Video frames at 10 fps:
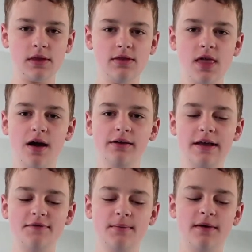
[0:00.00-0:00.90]
There, I
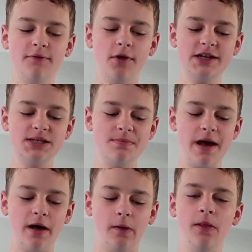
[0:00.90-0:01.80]
left him a
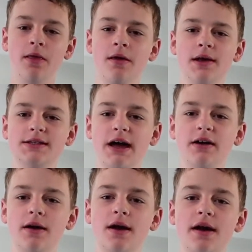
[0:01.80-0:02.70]
voicemail. Is that
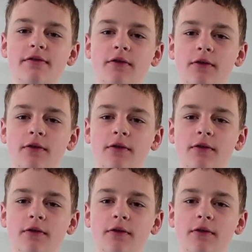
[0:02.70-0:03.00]
good enough?